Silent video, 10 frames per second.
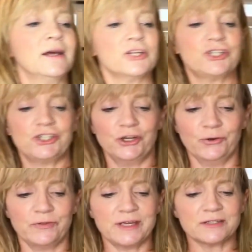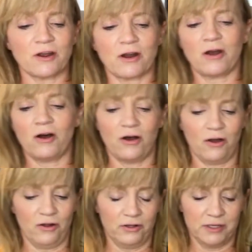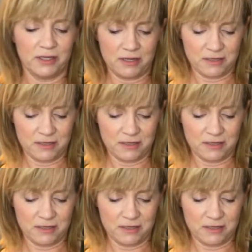shoe. These are called,